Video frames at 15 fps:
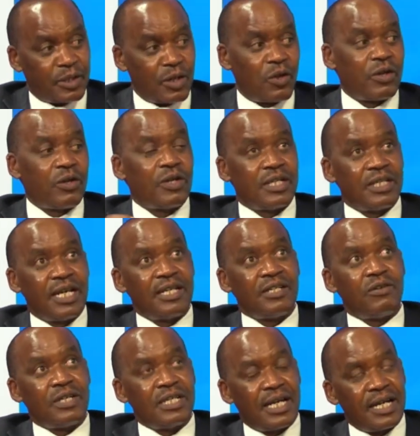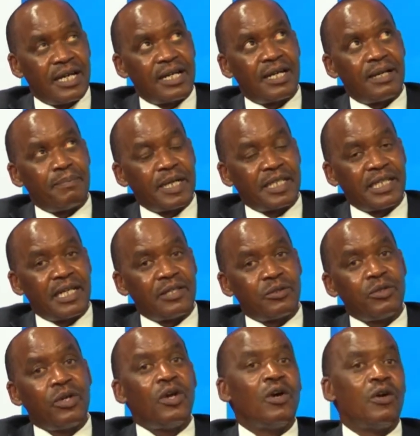No, bacteria no
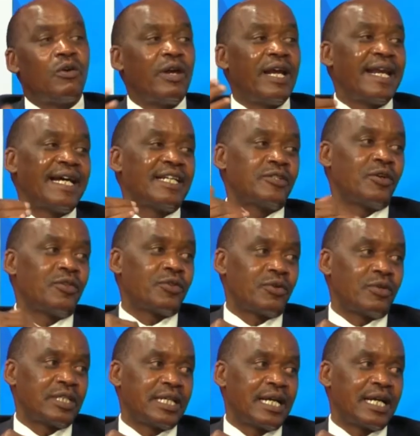that are sore throat,